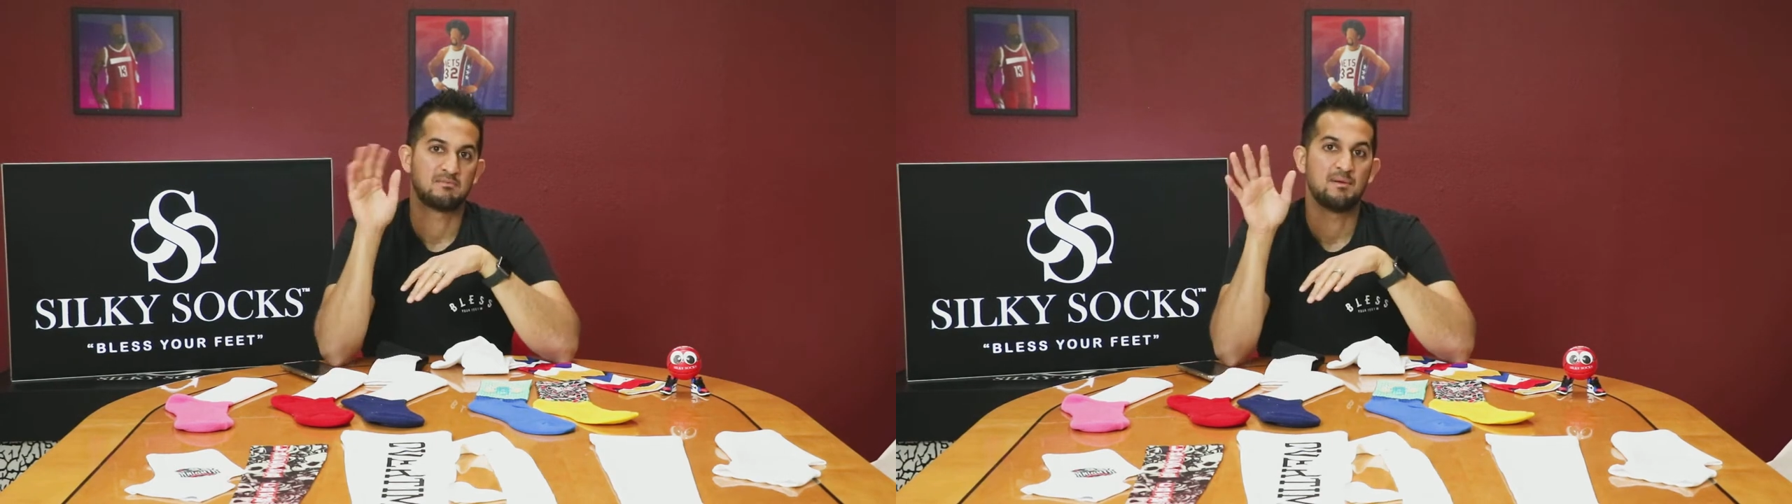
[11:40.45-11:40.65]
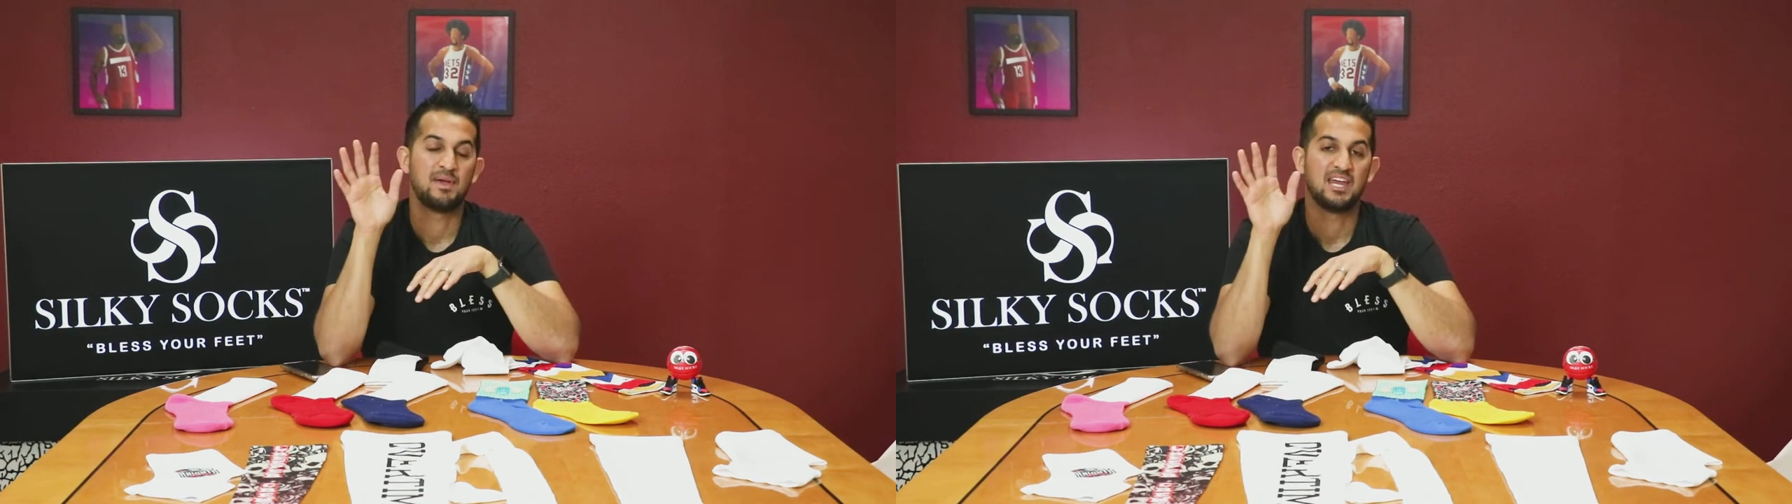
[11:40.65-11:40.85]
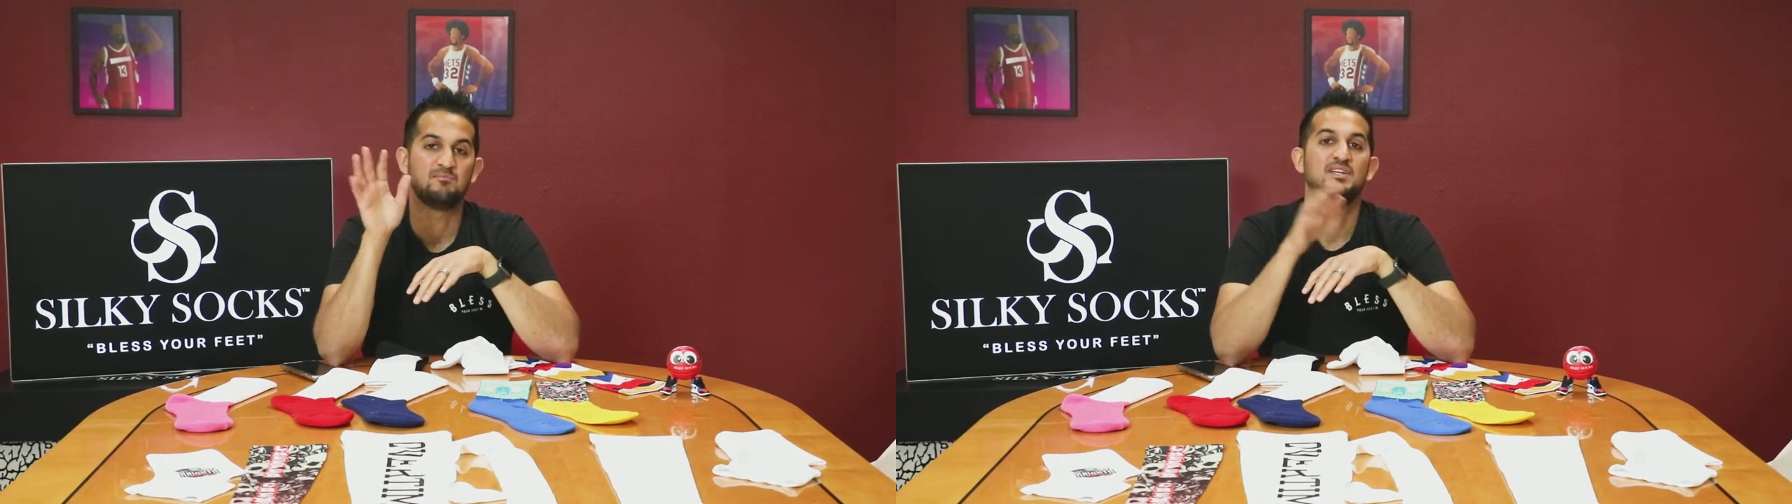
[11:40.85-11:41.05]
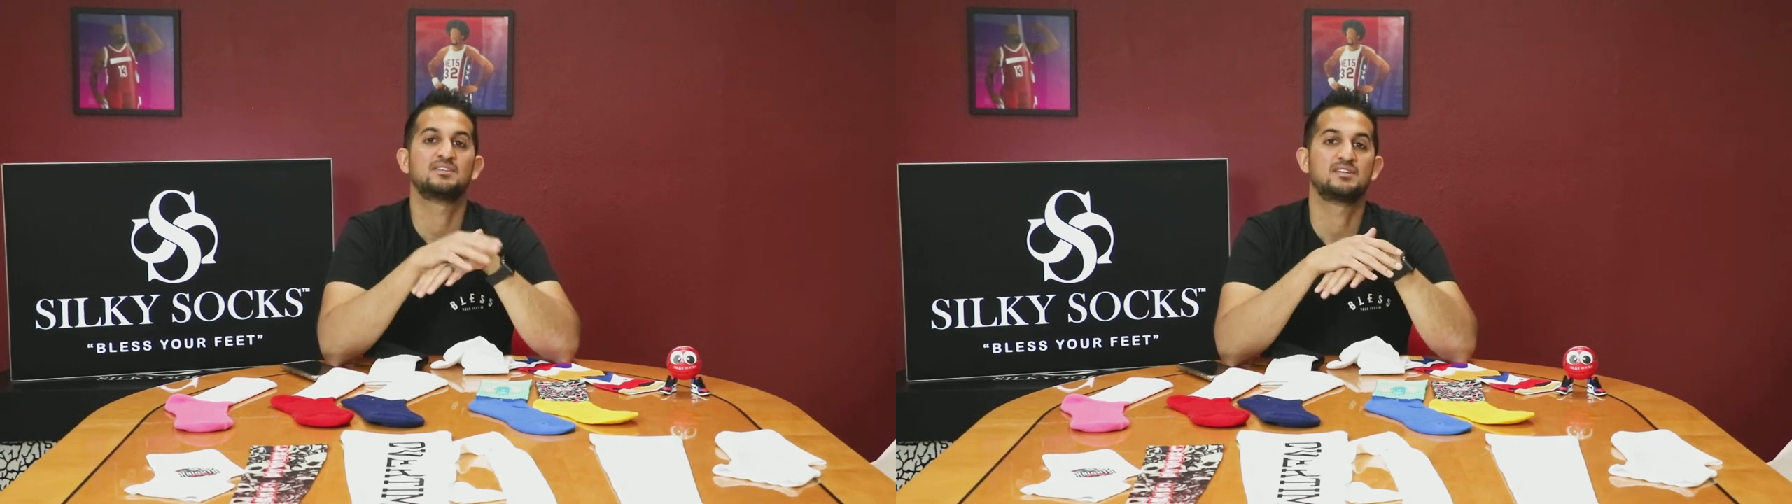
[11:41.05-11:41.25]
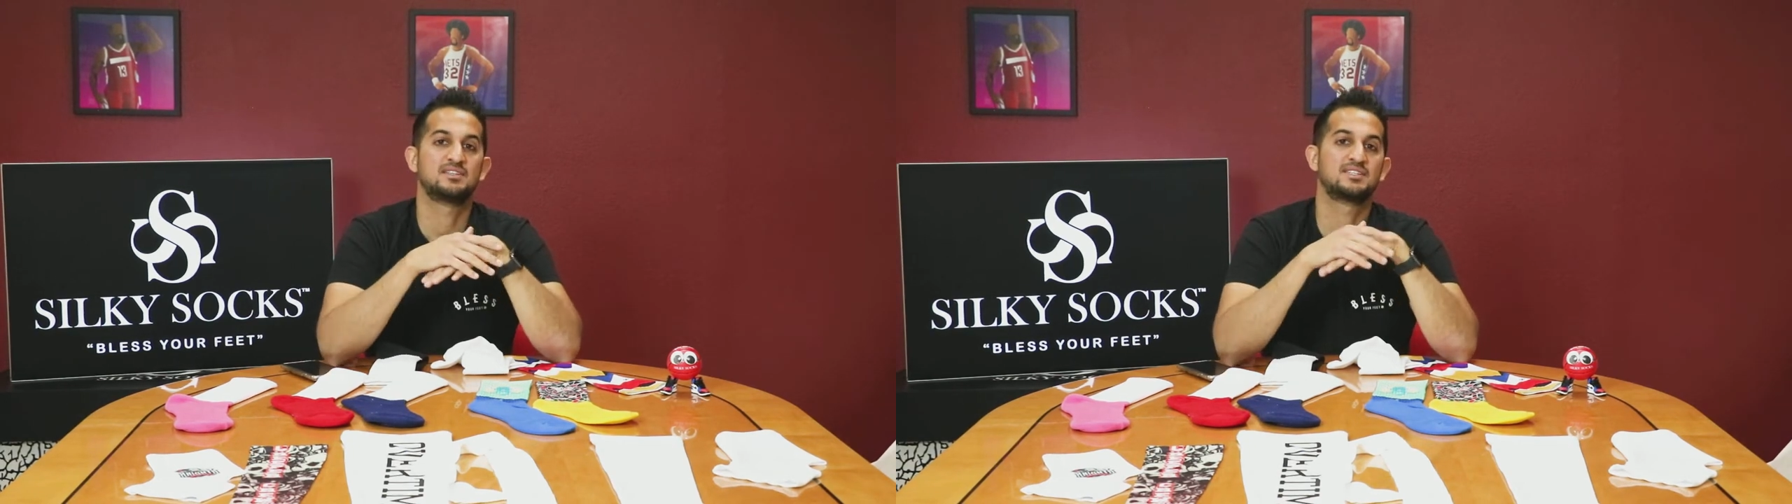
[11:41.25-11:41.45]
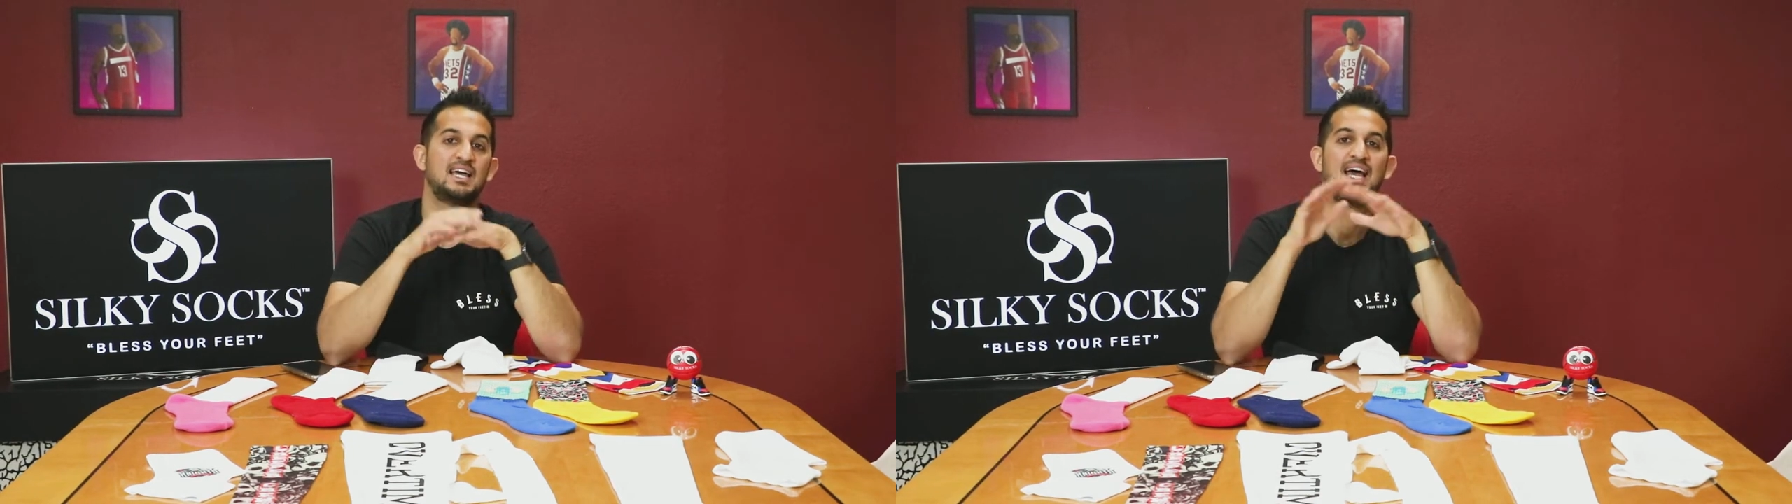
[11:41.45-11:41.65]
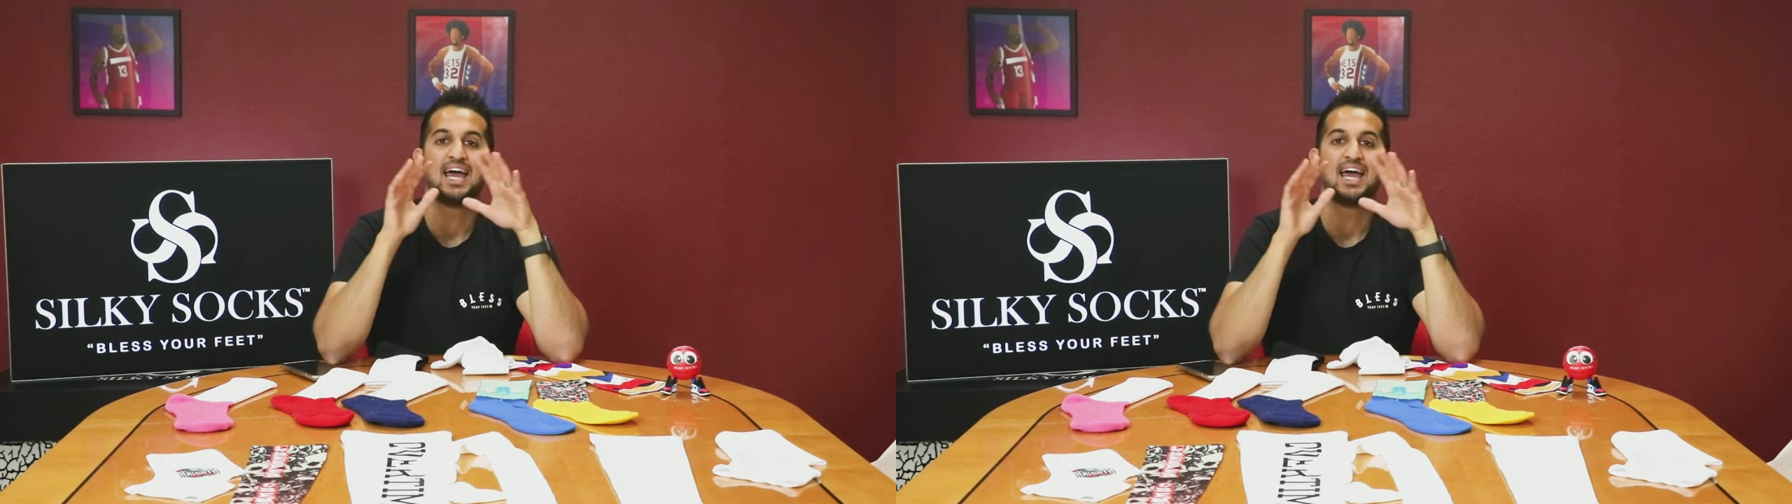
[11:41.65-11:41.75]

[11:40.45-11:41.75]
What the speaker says: my main business.